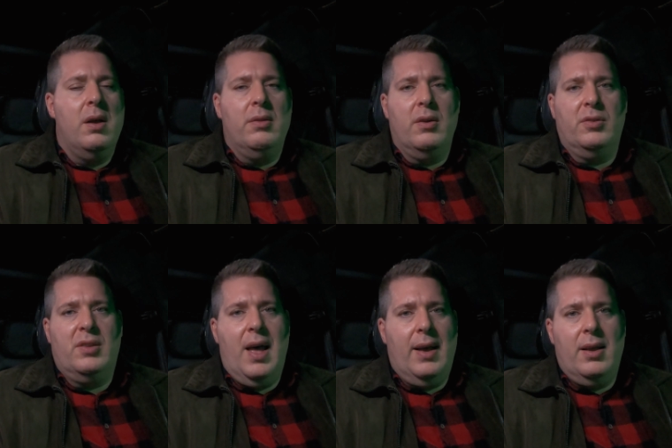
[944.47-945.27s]
they're
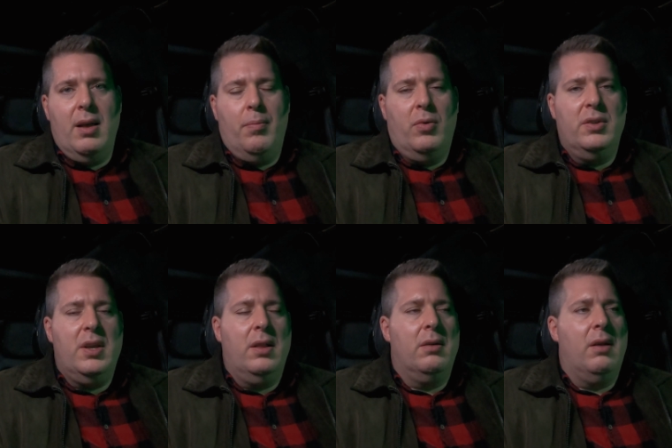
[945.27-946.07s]
stacking up on
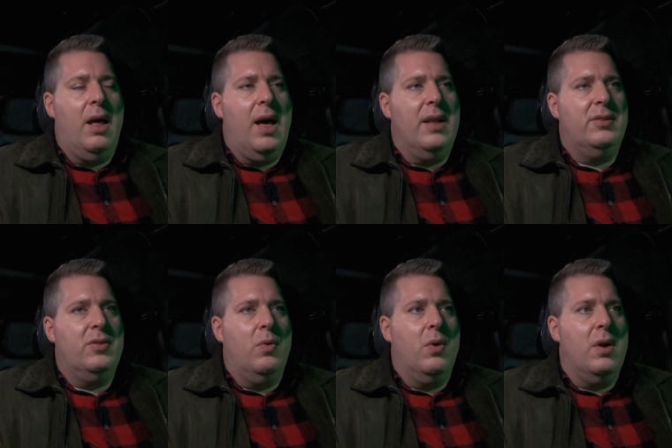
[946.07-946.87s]
dealer lots,
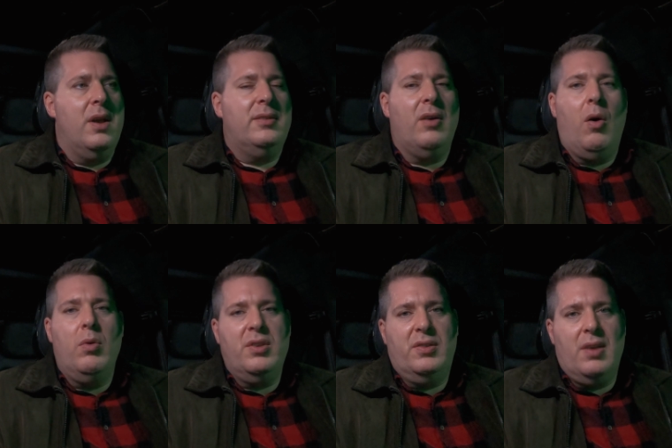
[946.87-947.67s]
or it's
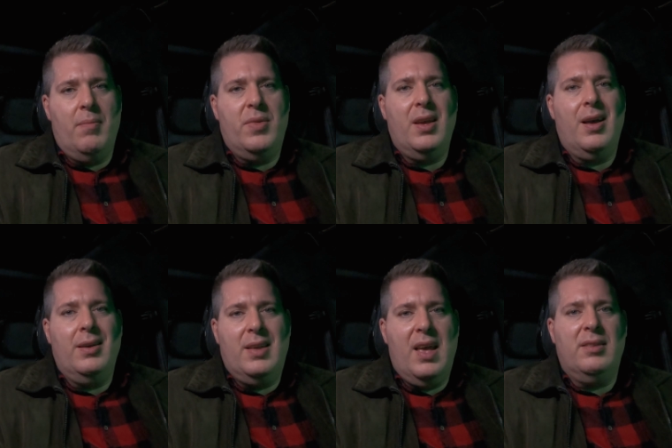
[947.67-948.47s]
always something
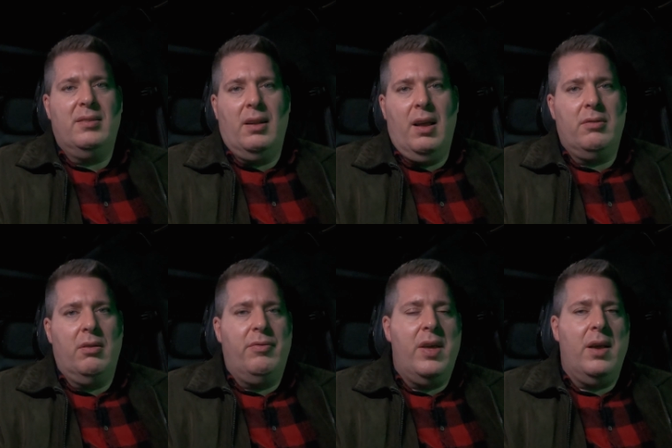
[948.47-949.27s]
against
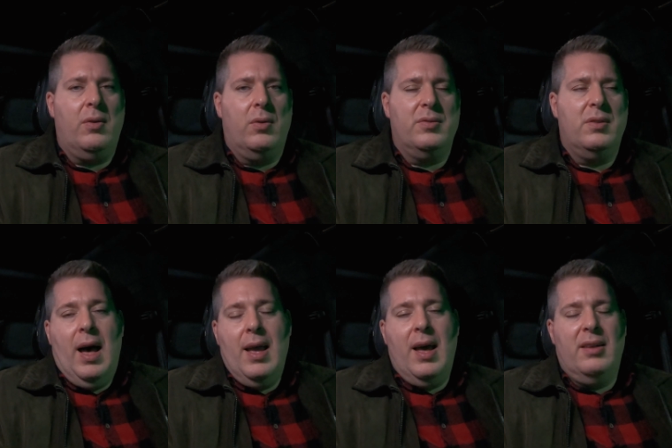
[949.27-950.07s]
electric vehicles.
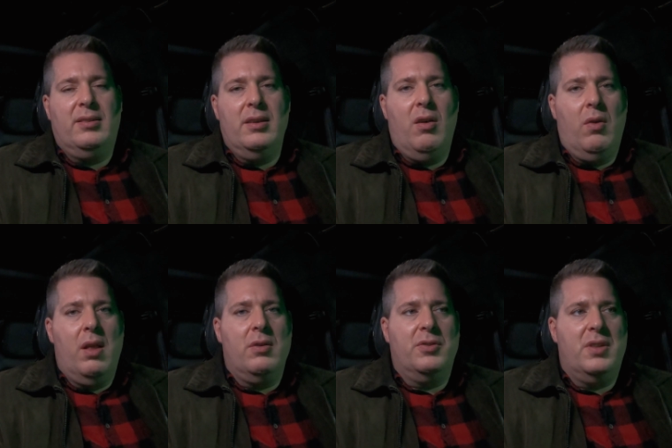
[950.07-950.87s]
I honestly don't
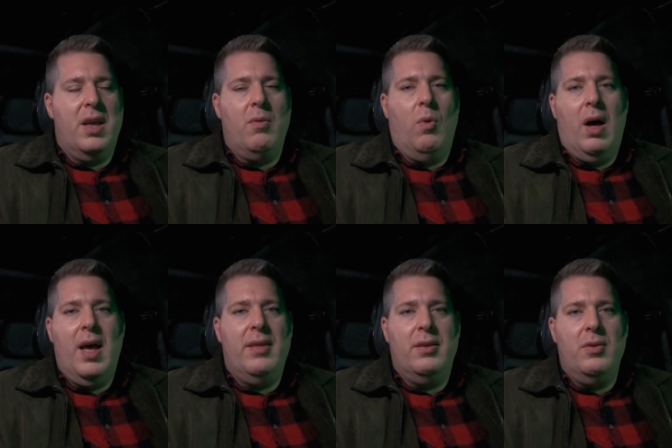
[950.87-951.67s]
understand
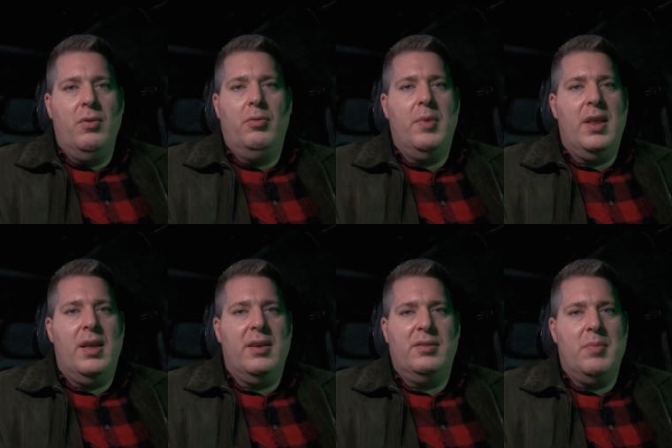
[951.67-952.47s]
why the news
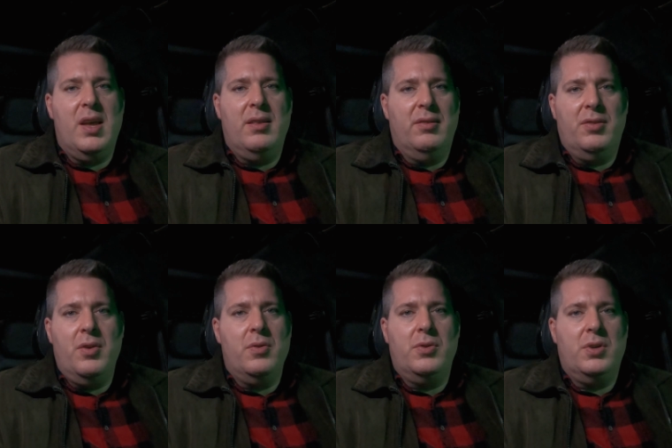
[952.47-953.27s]
media has made this
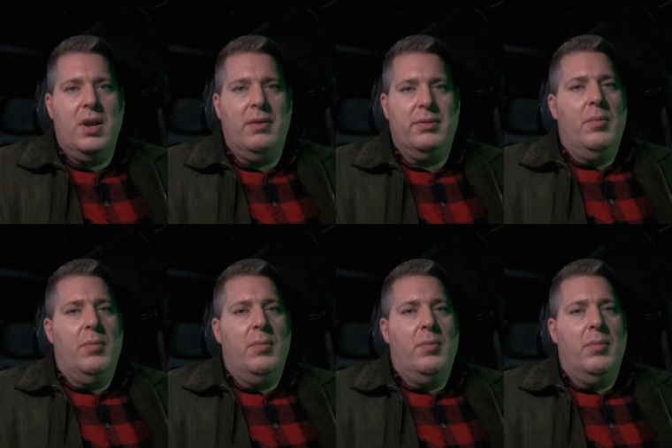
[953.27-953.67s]
huge shift.